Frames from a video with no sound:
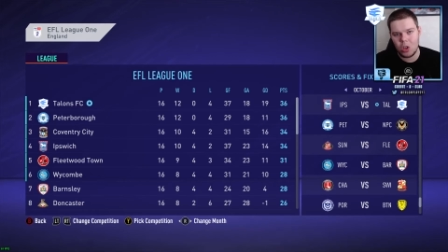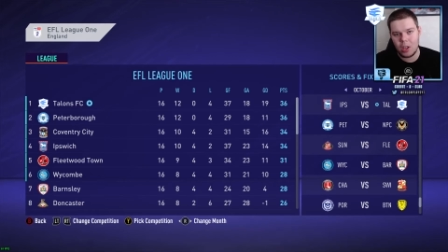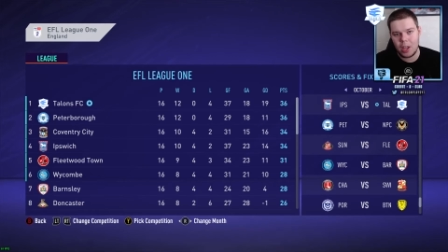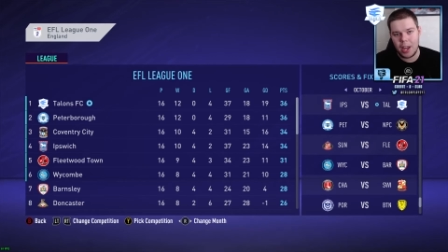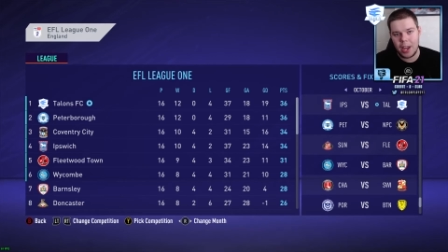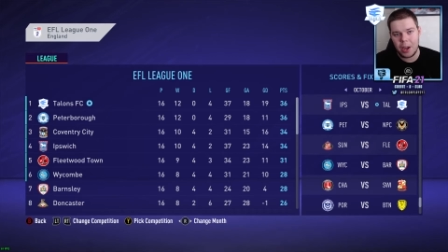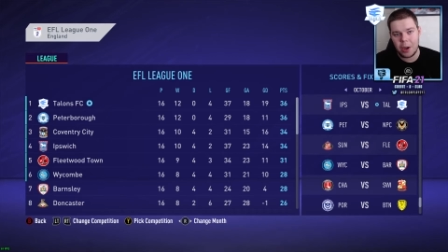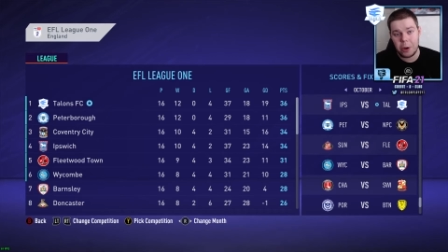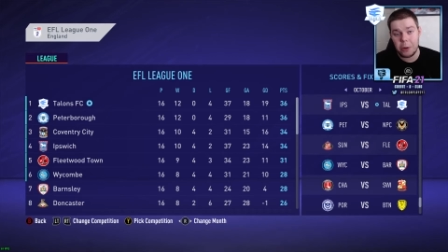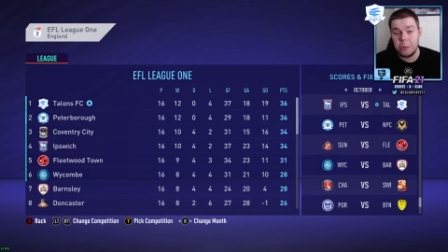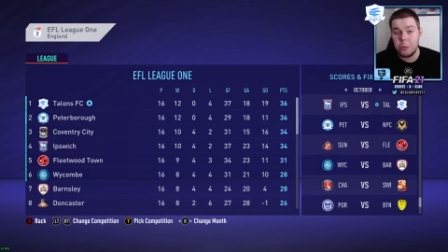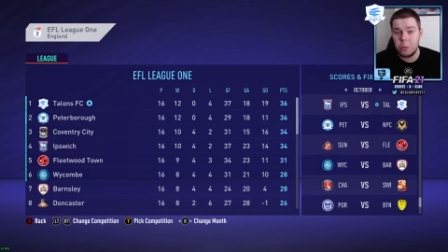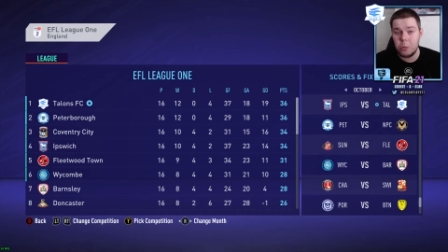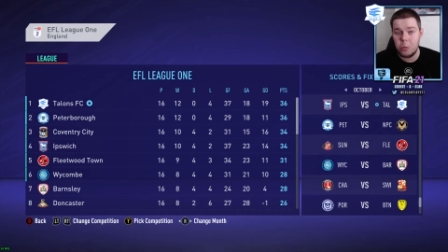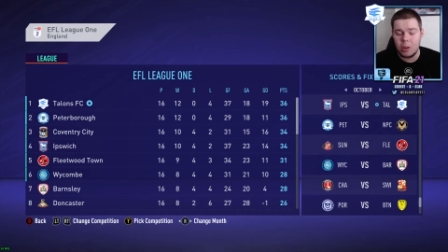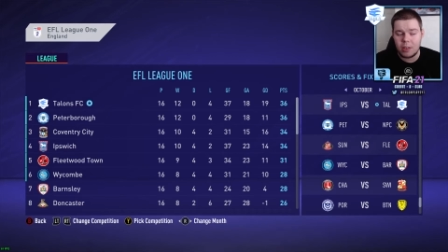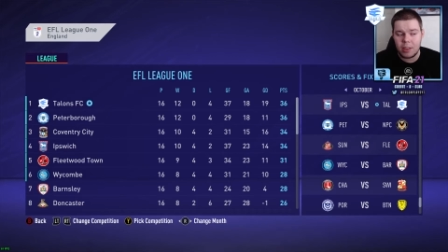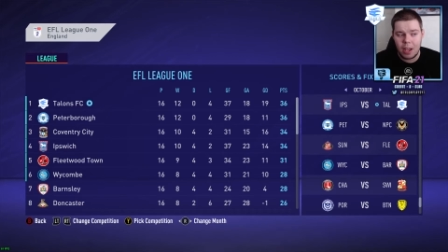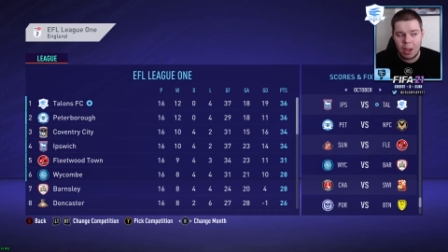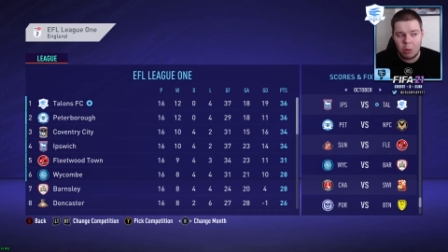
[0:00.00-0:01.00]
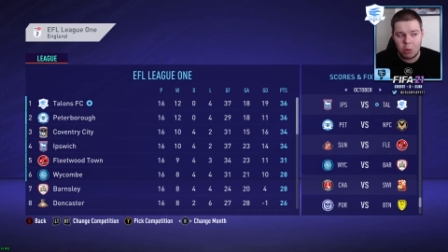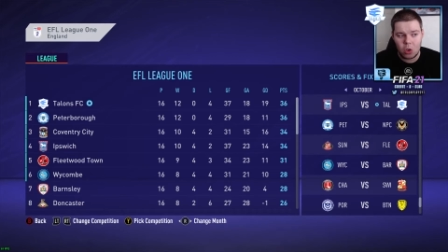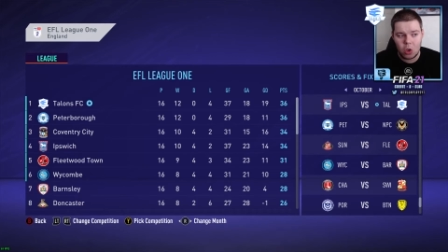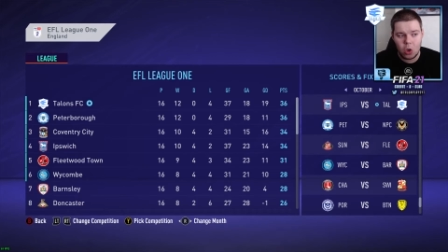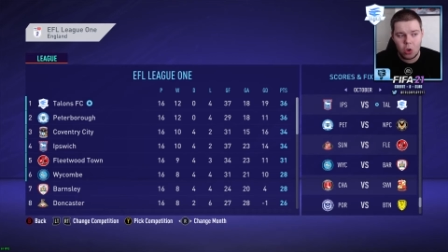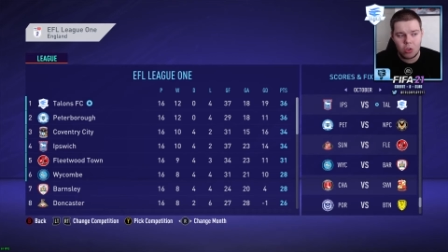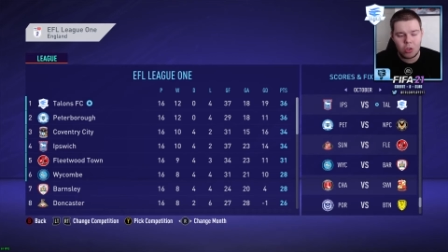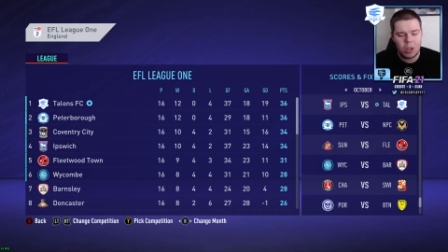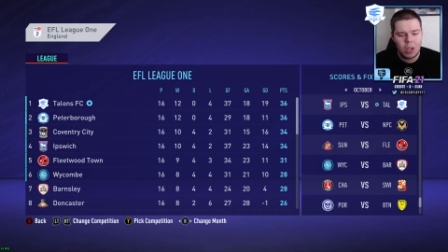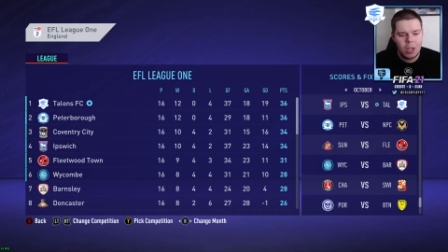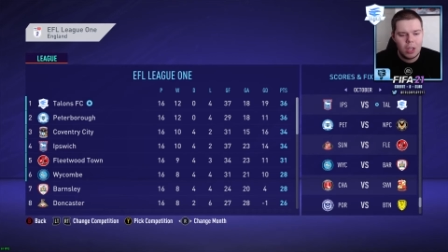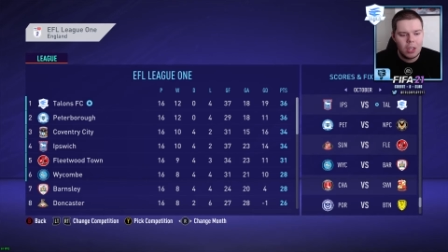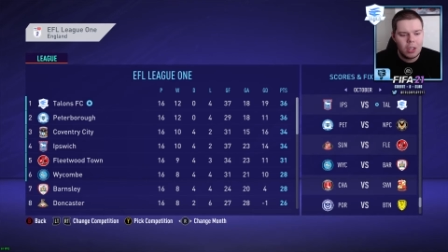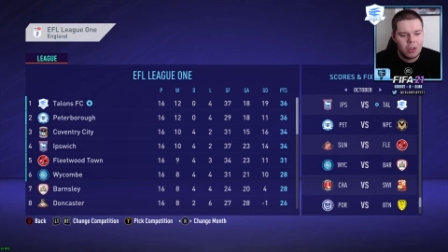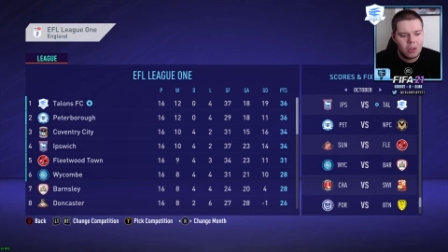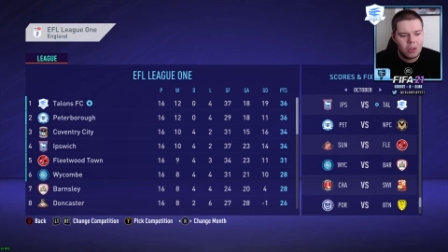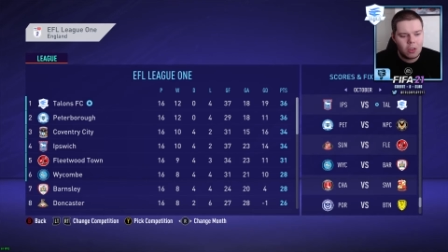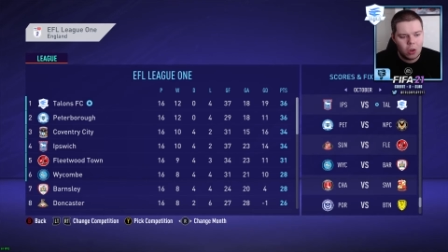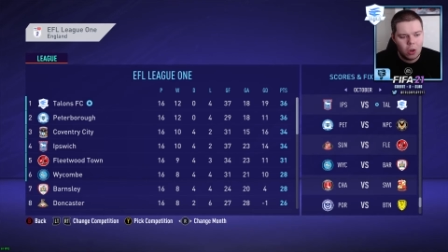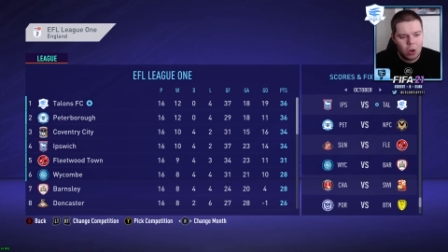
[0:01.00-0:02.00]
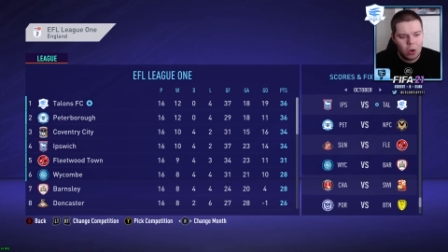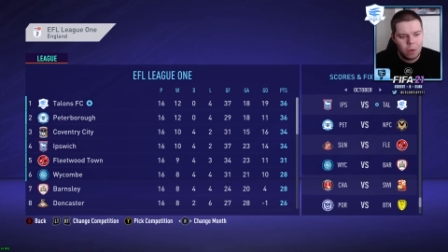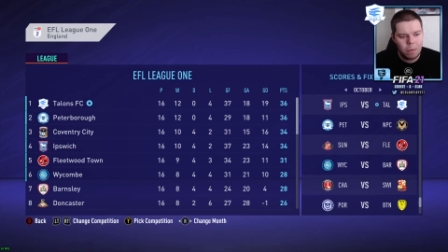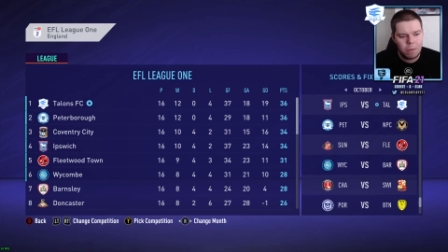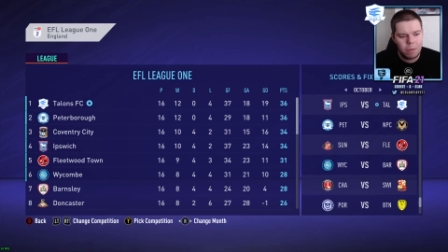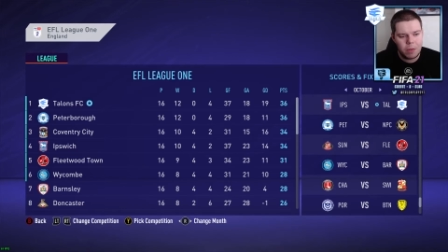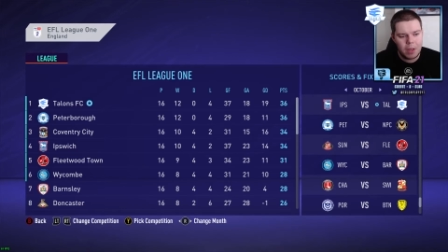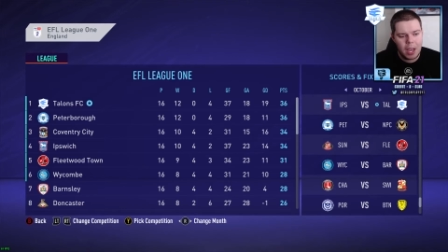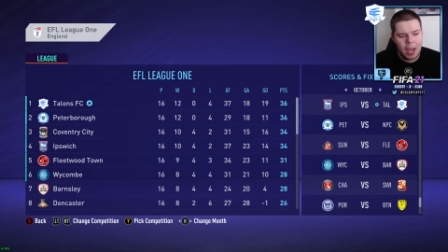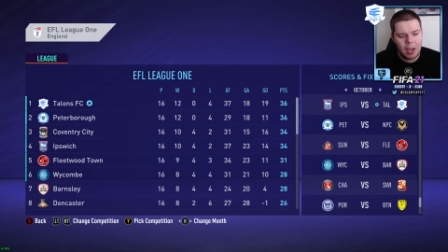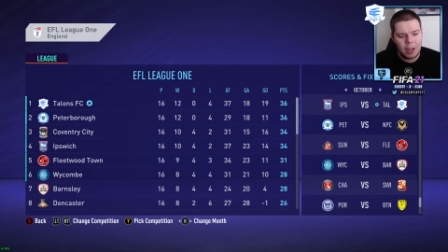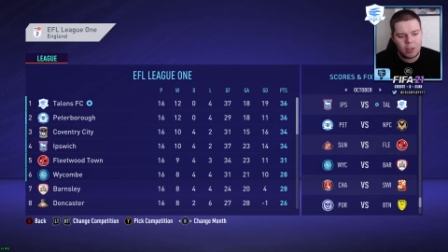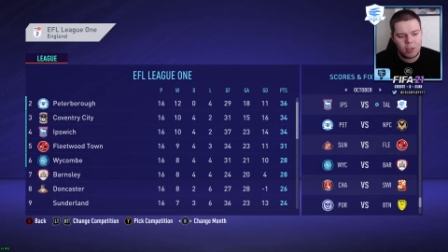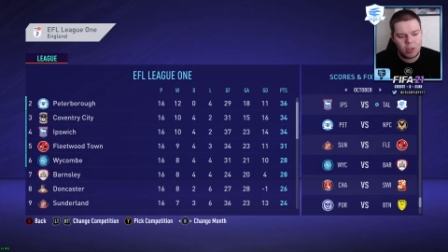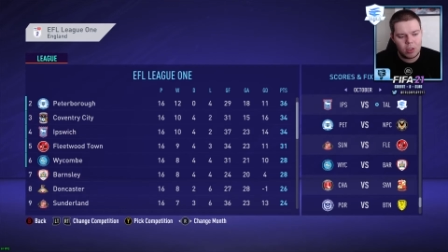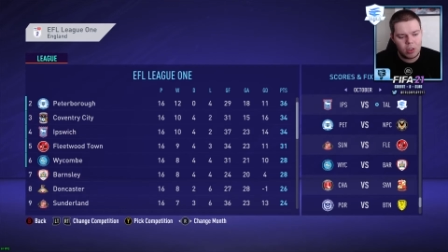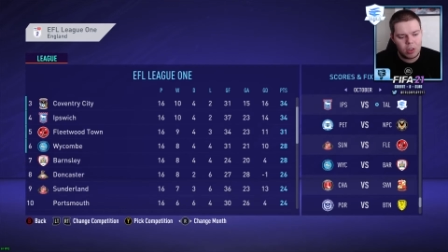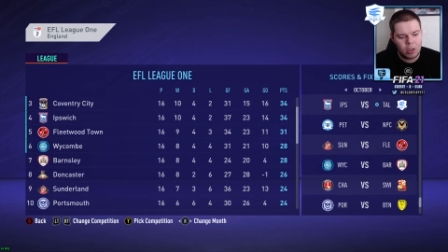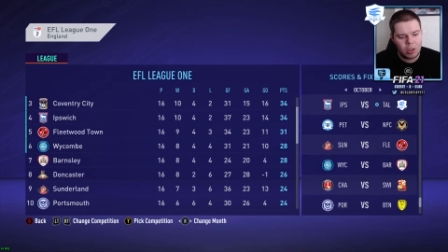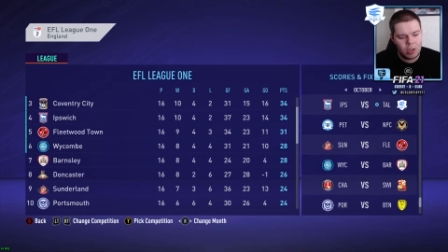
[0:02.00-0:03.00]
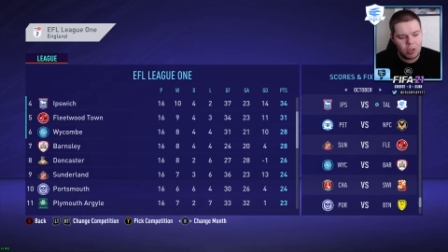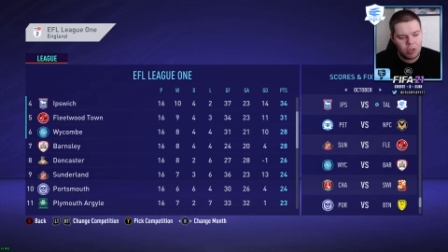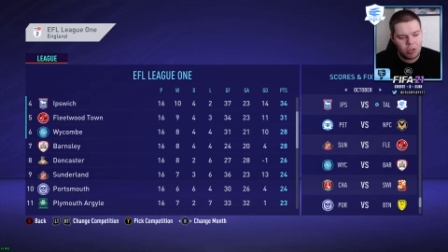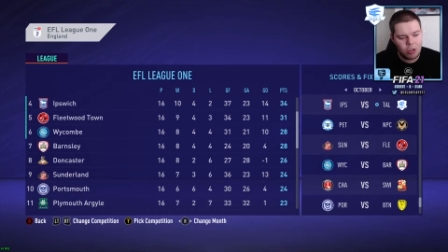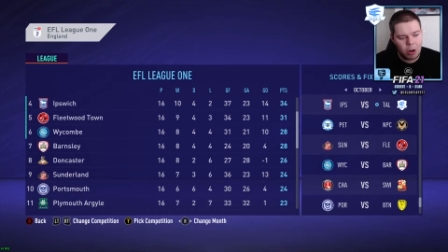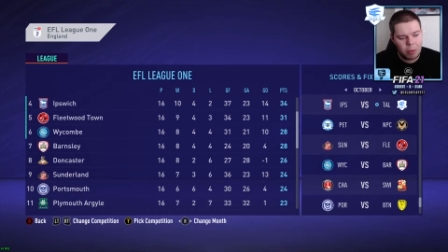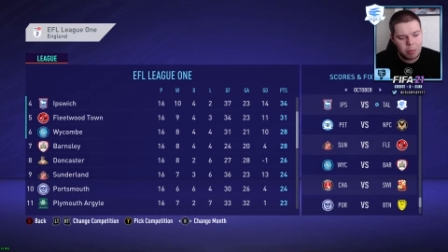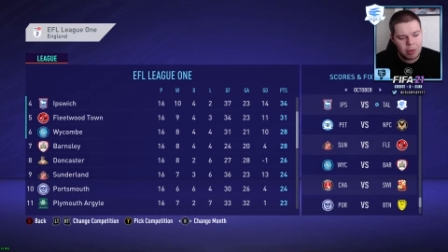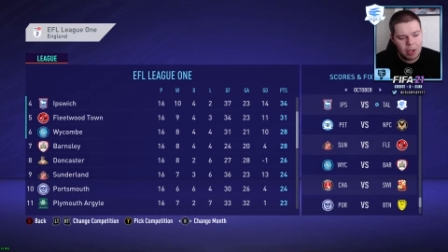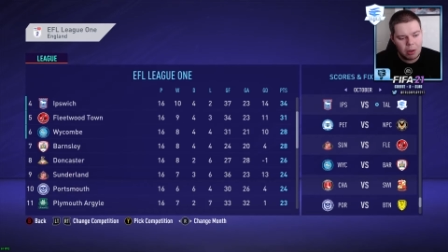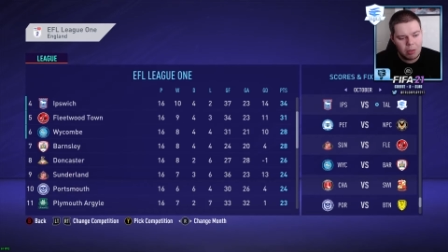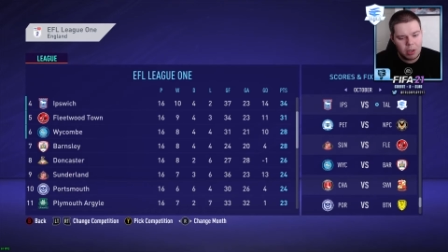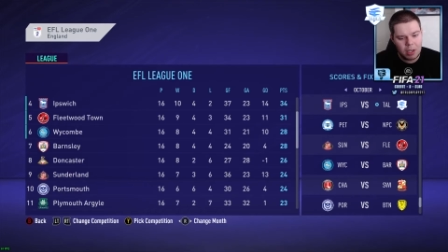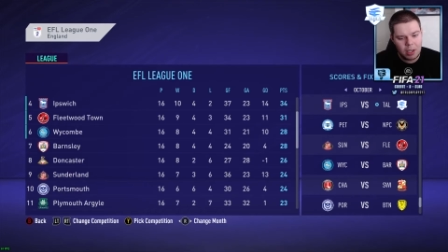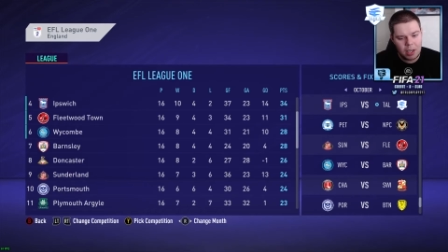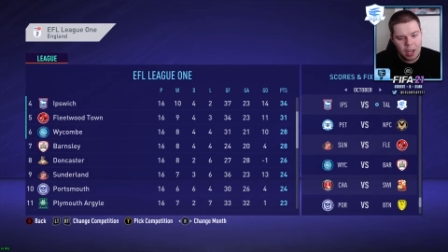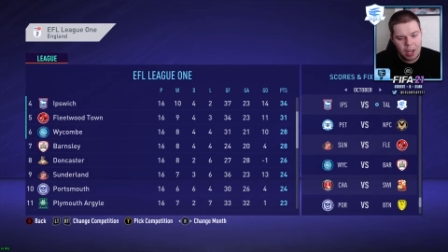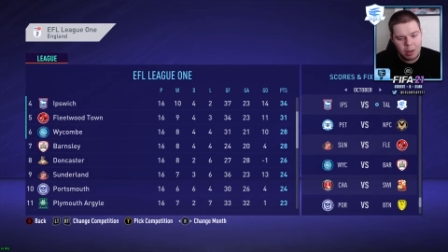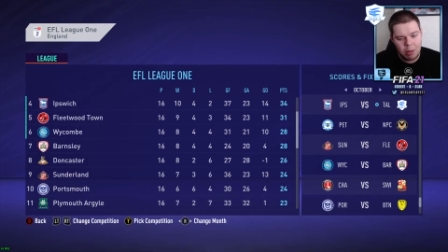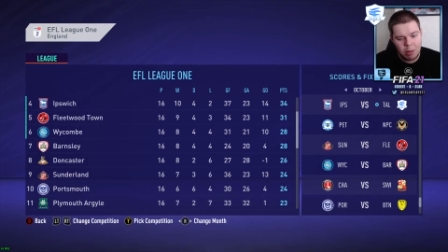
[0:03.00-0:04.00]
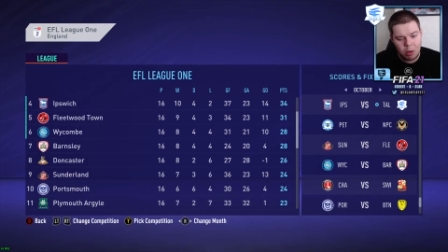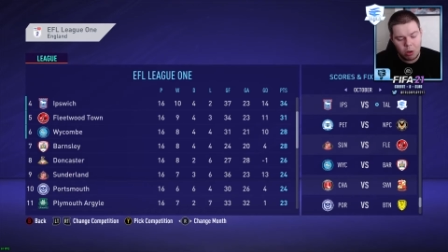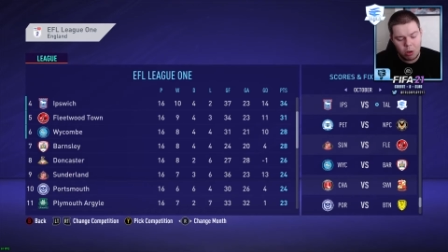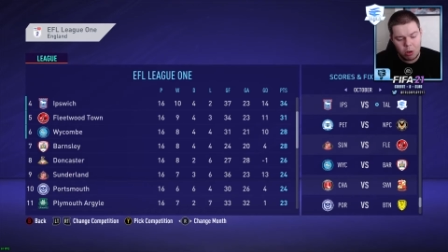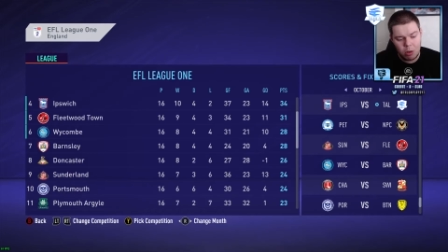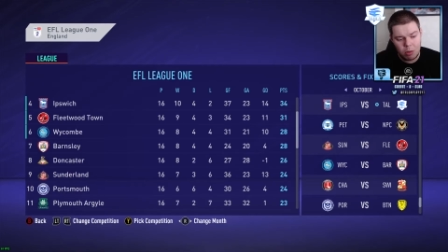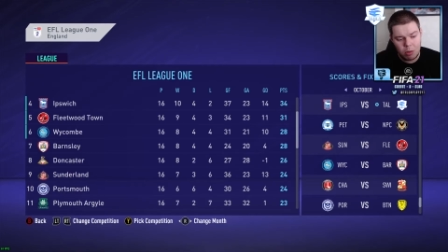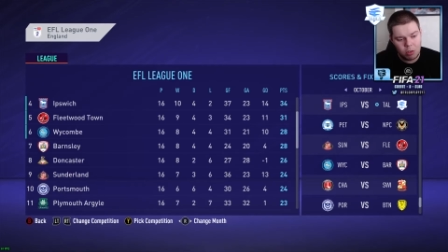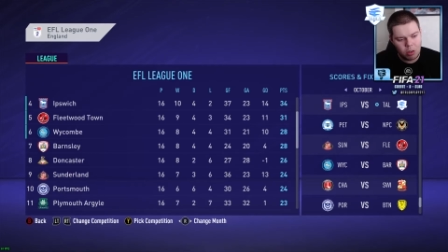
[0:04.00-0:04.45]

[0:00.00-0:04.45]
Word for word: hey-ho, we'll see how it goes. So, yeah, Sunderland dropped down to 9th, or,